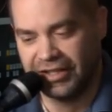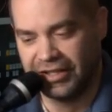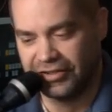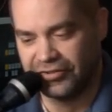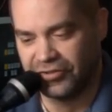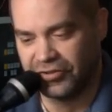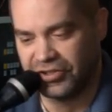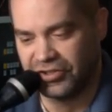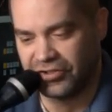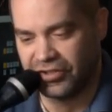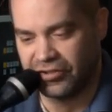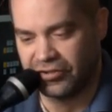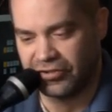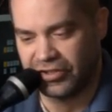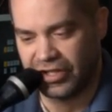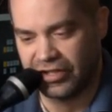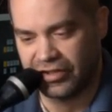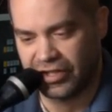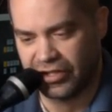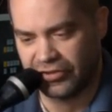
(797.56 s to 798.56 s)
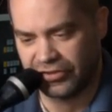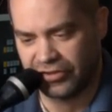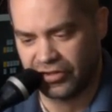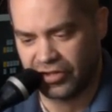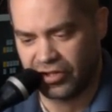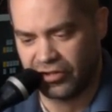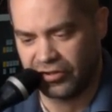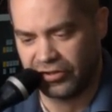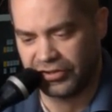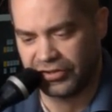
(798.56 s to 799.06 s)
uh, so just under ten thousand
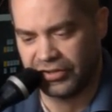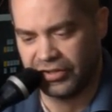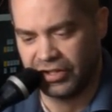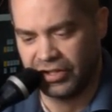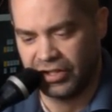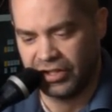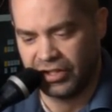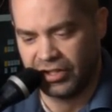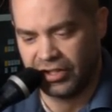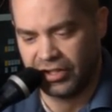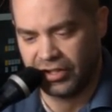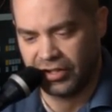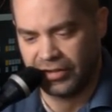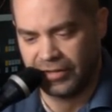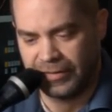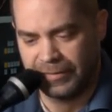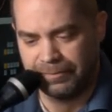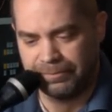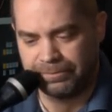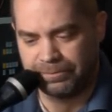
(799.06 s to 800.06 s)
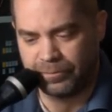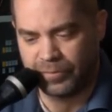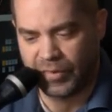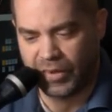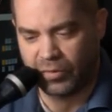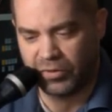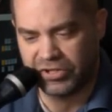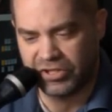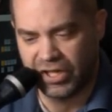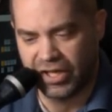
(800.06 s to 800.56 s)
dollars, um,
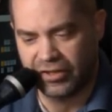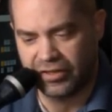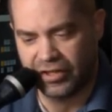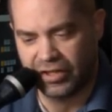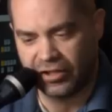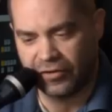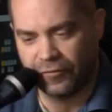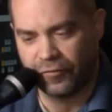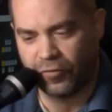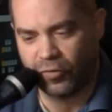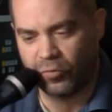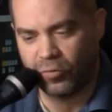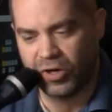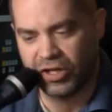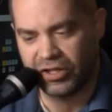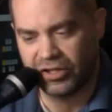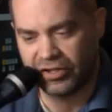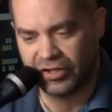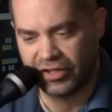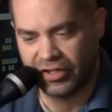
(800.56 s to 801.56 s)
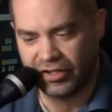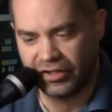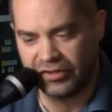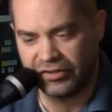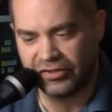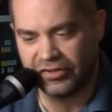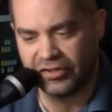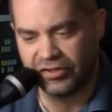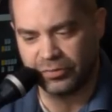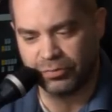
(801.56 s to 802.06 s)
which I think for what it
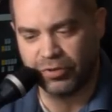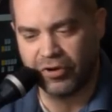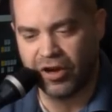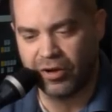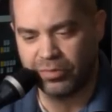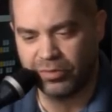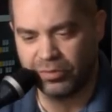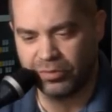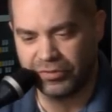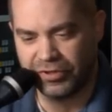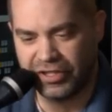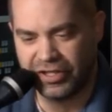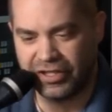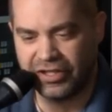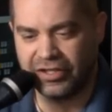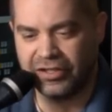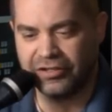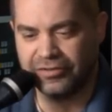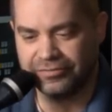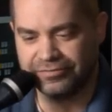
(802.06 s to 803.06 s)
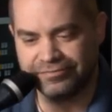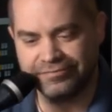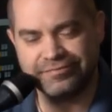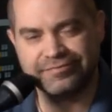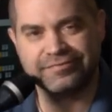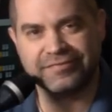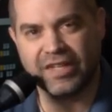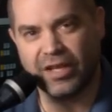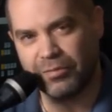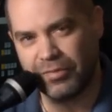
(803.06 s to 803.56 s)
is is probably
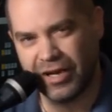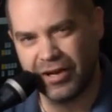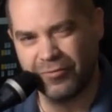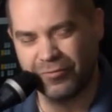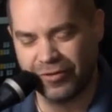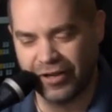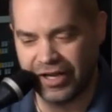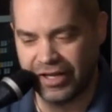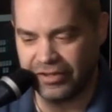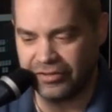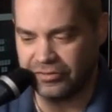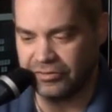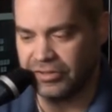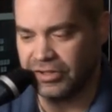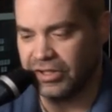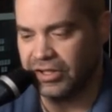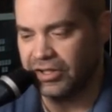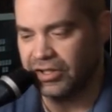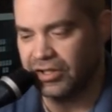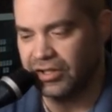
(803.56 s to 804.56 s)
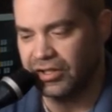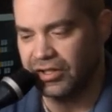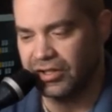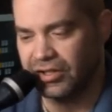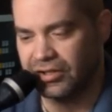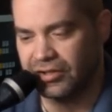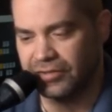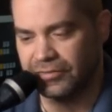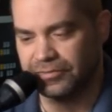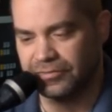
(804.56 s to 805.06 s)
about right.
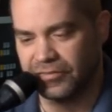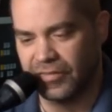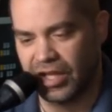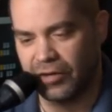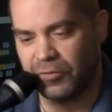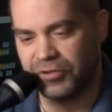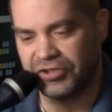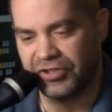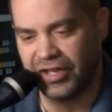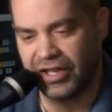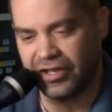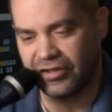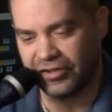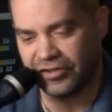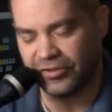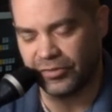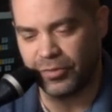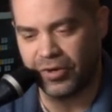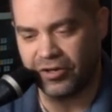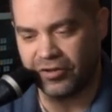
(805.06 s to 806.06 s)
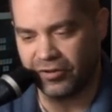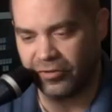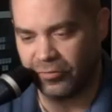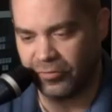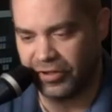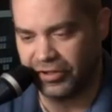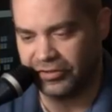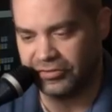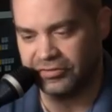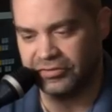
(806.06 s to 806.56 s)
Um, I wish they had a smaller
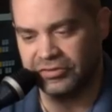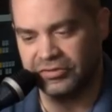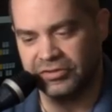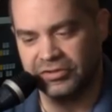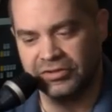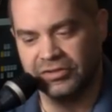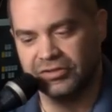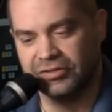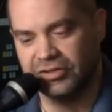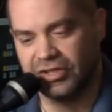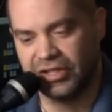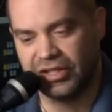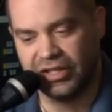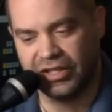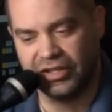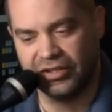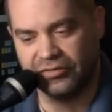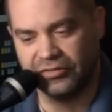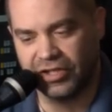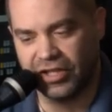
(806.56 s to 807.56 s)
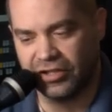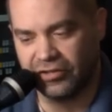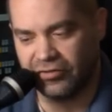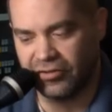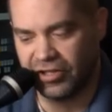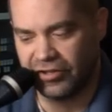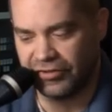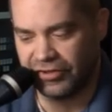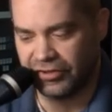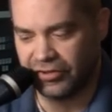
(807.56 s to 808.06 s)
one. Again, not a
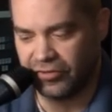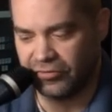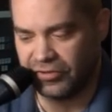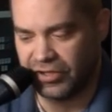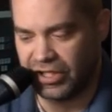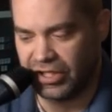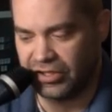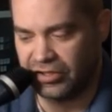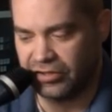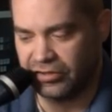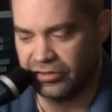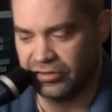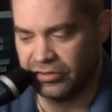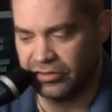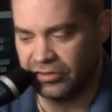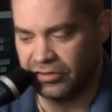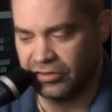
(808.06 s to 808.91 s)
lot of us don't need.